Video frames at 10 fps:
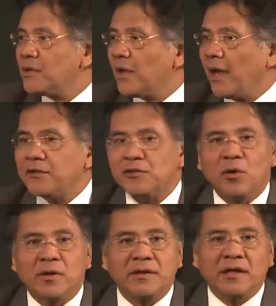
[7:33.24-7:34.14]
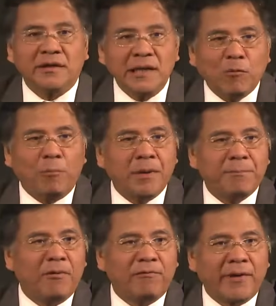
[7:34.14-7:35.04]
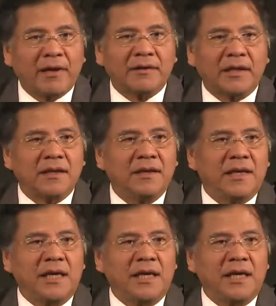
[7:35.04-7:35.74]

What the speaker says: And so the team of people felt that